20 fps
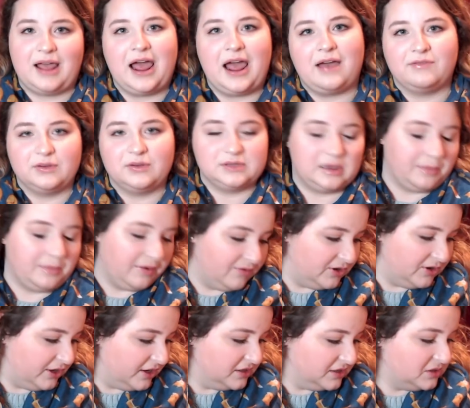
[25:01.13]
have those up every
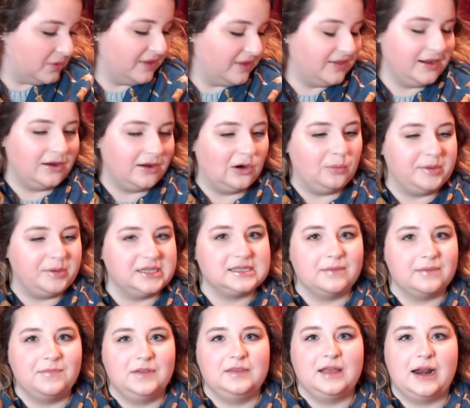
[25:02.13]
year. So I think it'll be
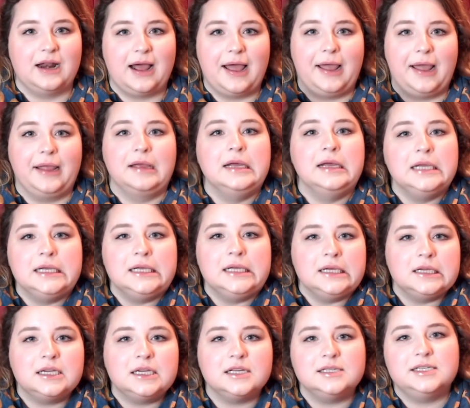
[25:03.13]
something that I
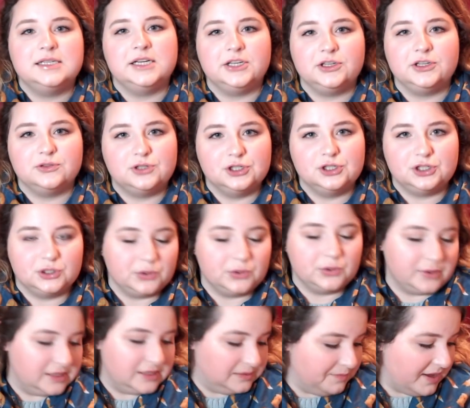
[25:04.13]
continue to do,
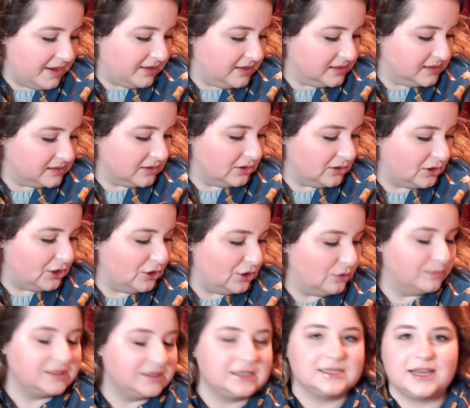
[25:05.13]
is make these little cubes,
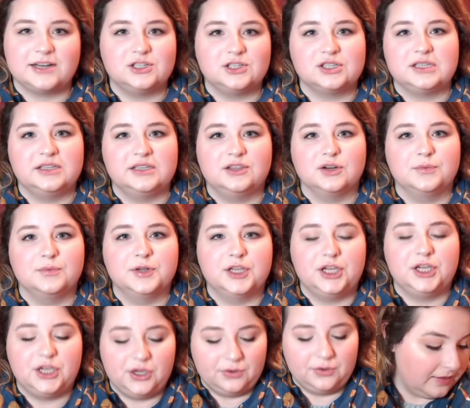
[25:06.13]
because I just think they're really
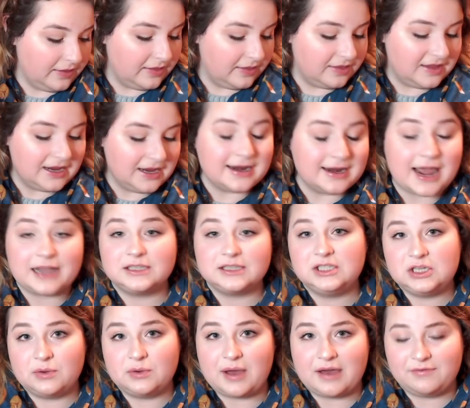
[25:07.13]
cute. The next
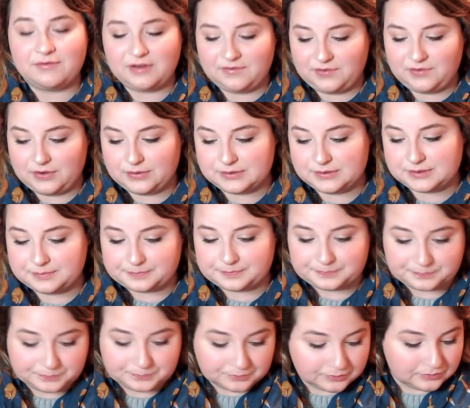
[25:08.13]
two FFOs
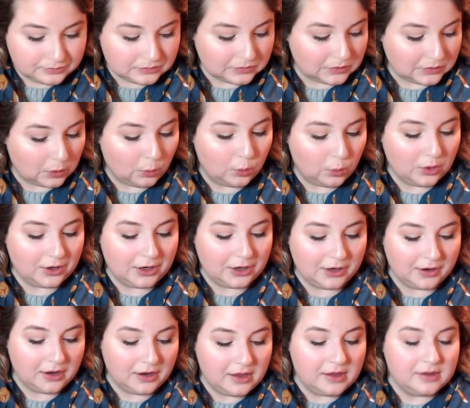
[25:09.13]

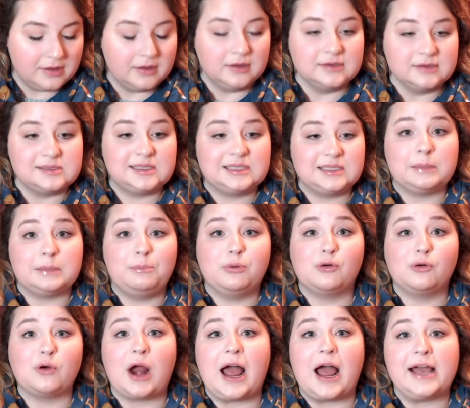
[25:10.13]
were
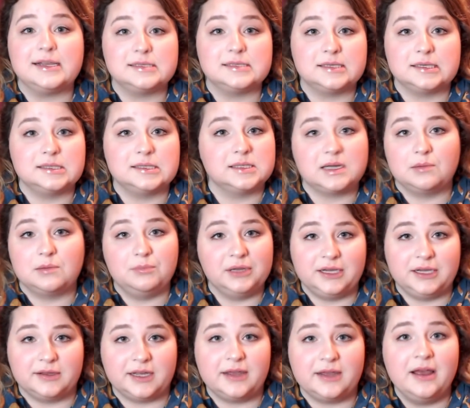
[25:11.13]
surprises
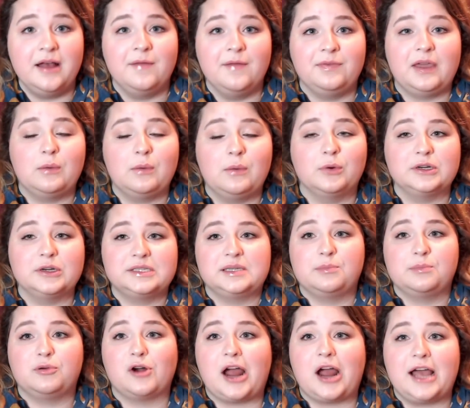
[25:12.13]
completely. They were
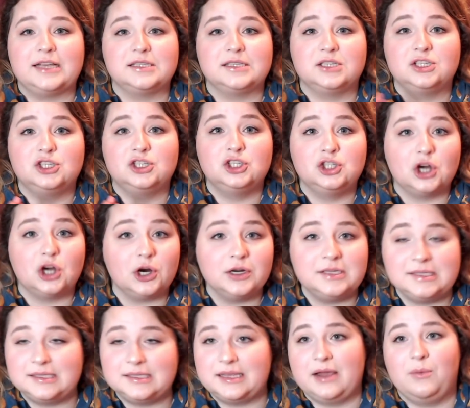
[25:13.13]
surprise
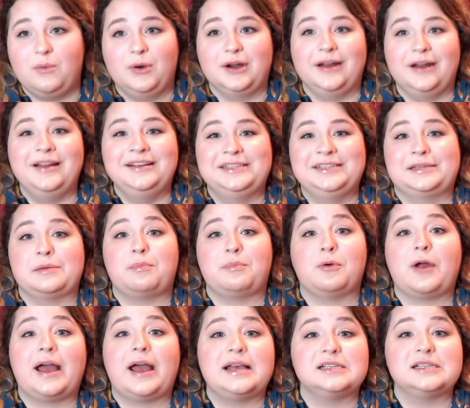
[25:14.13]
starts, they were
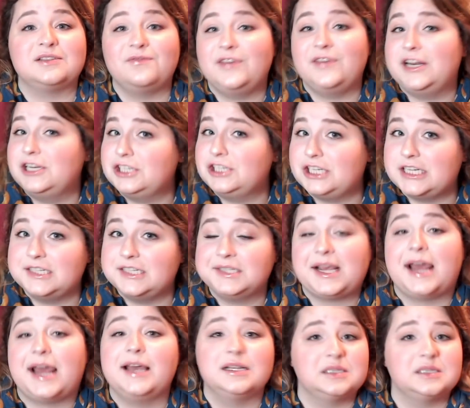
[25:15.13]
surprise finishes,
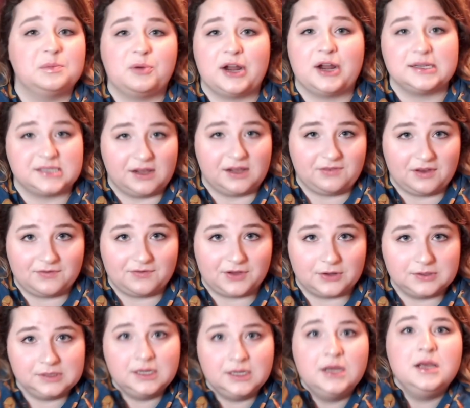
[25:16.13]
and surprise
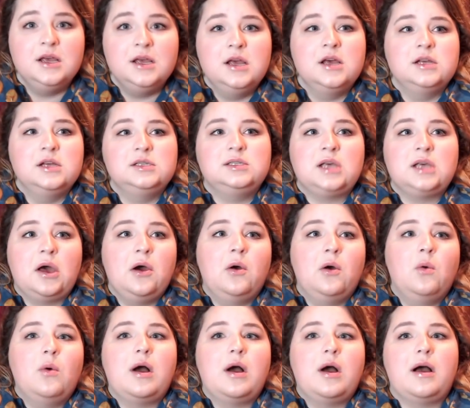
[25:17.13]
FFOs.
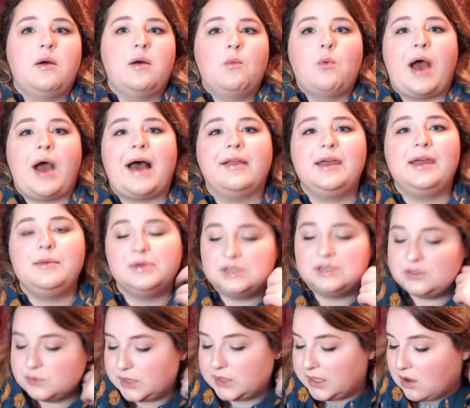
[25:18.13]
So while I was
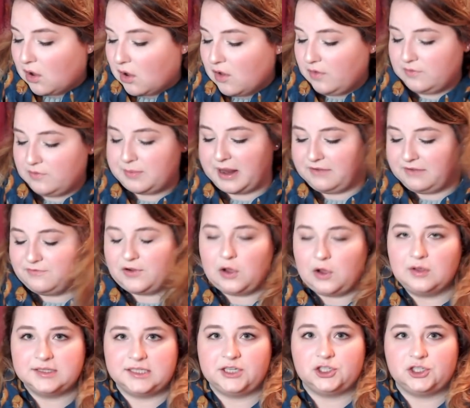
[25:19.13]
doing all of my fall
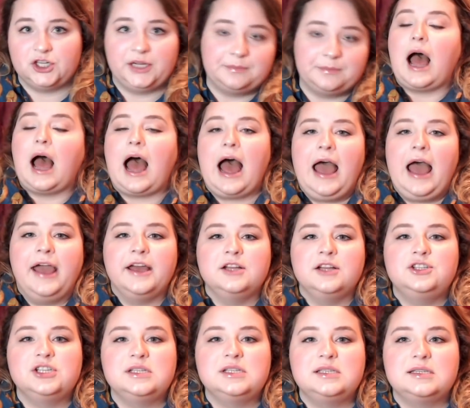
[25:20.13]
stitching, I
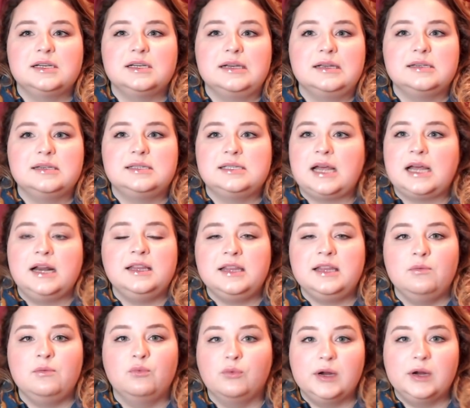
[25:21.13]
just
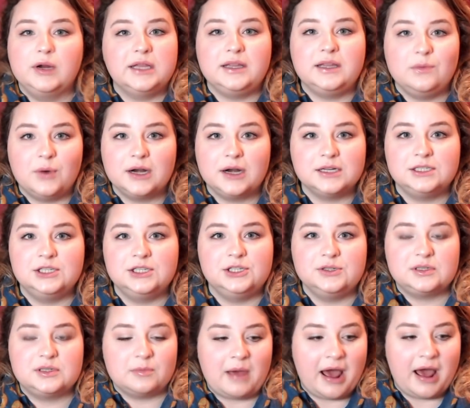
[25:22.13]
suddenly really wanted to do
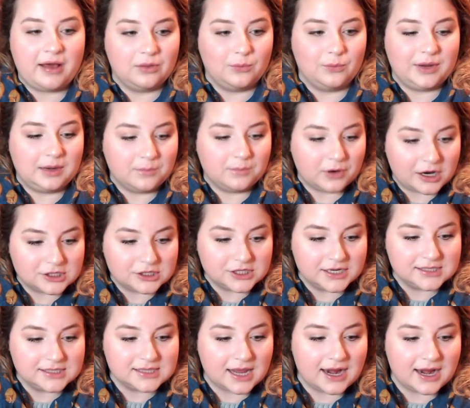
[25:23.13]
some Halloween
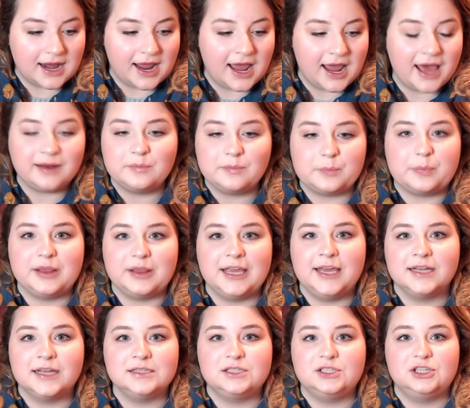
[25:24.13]
projects, and I hadn't
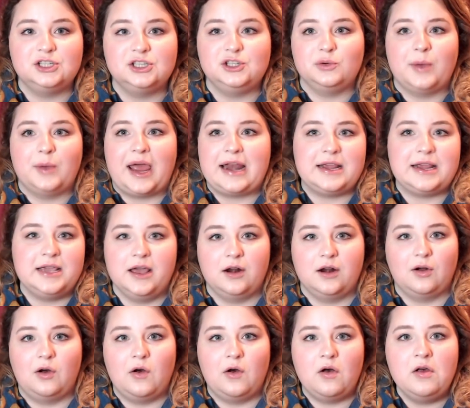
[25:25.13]
planned to do any at
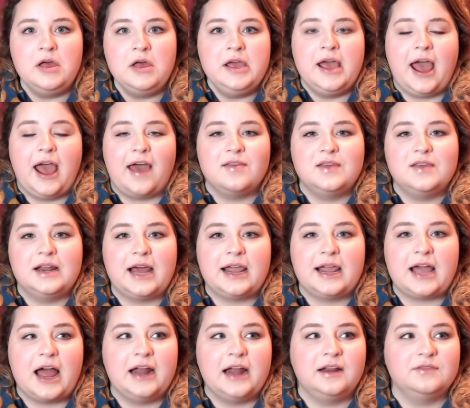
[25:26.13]
all. And then I
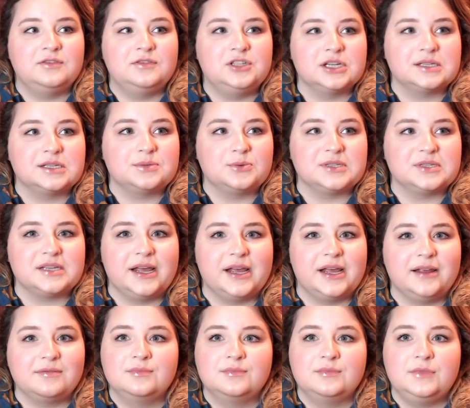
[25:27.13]
kind of just was like,
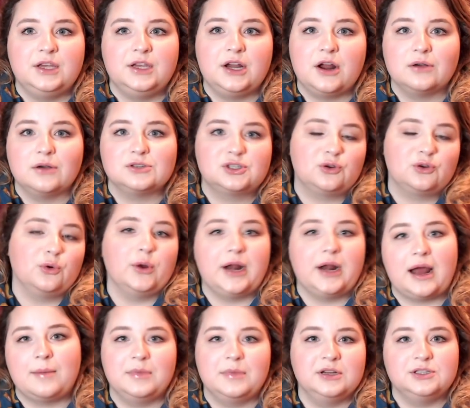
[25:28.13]
you know, screw it,
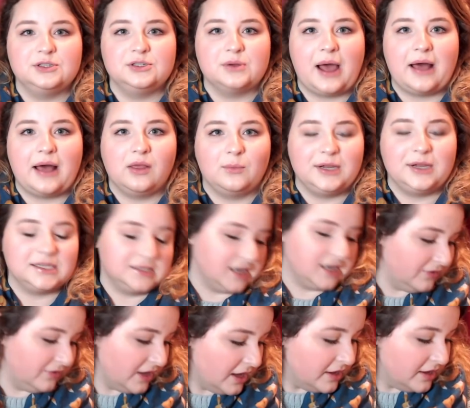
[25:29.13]
I'm gonna do Halloween
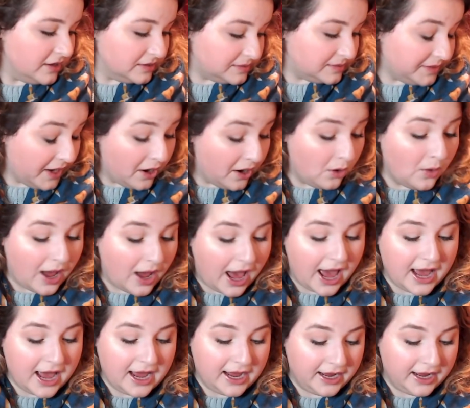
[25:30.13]
stuff. So
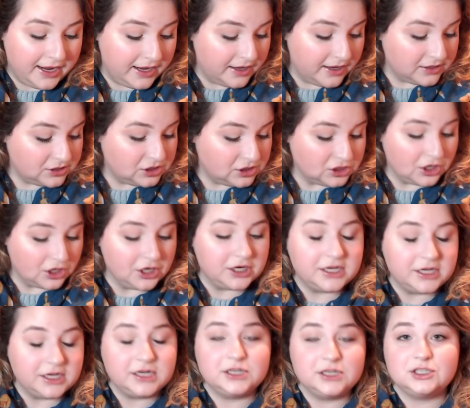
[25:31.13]
I
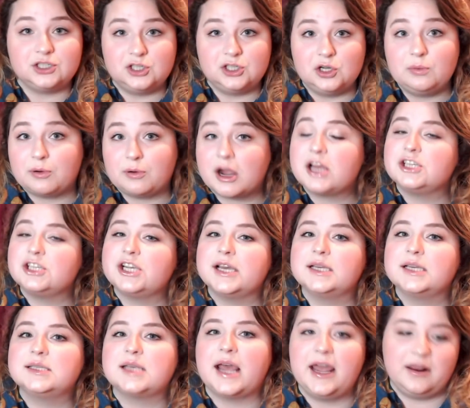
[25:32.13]
started two projects
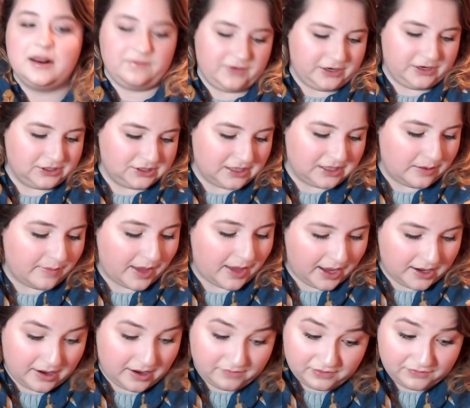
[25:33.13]
and finished them and
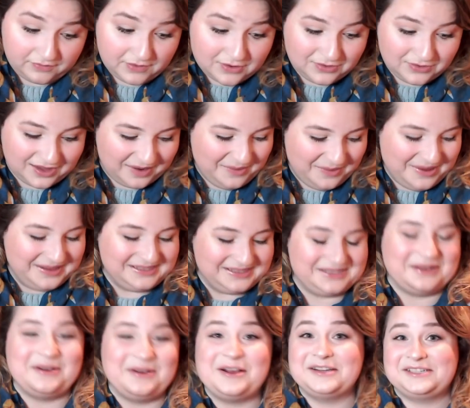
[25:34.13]
FFO'd them. So
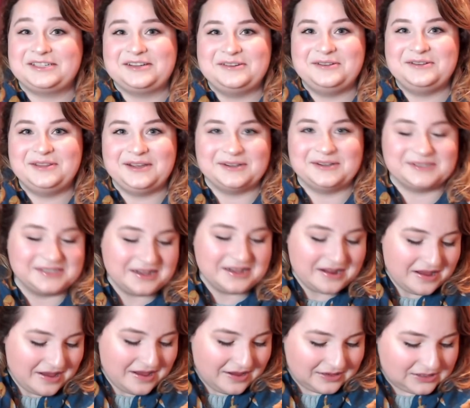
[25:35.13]
I'll show you those.
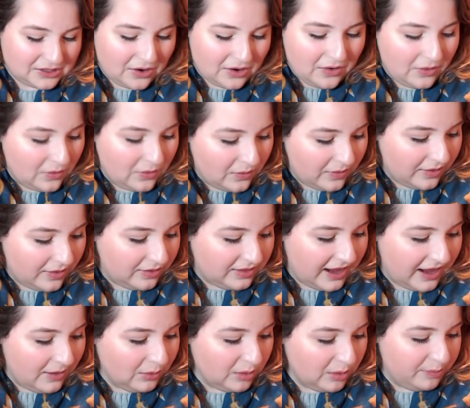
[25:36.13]
So
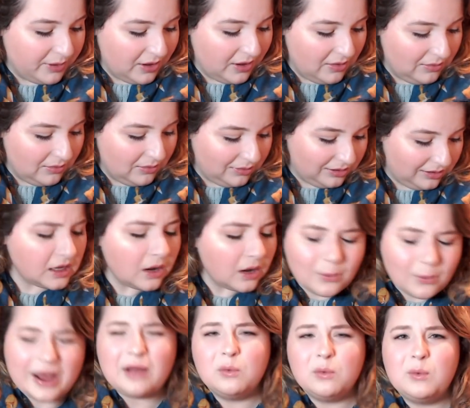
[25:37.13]
they were both,
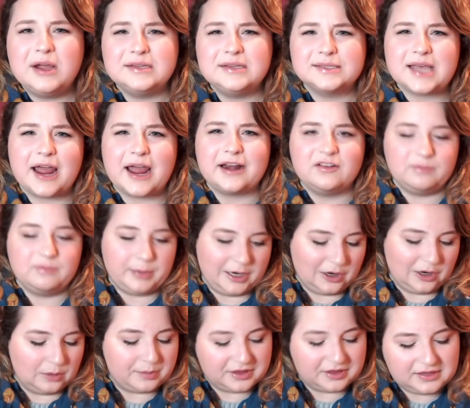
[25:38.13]
well, one's kind of
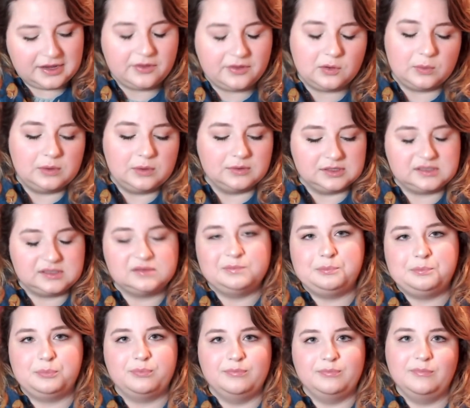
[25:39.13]
bigger, but the other one was
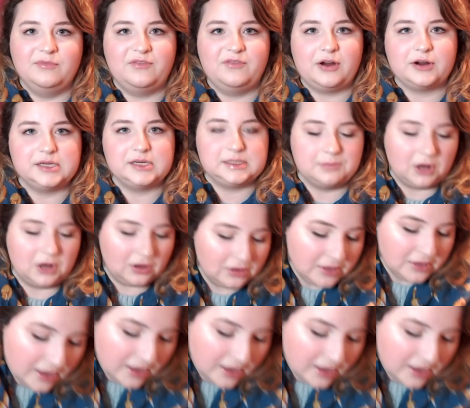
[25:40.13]
very small.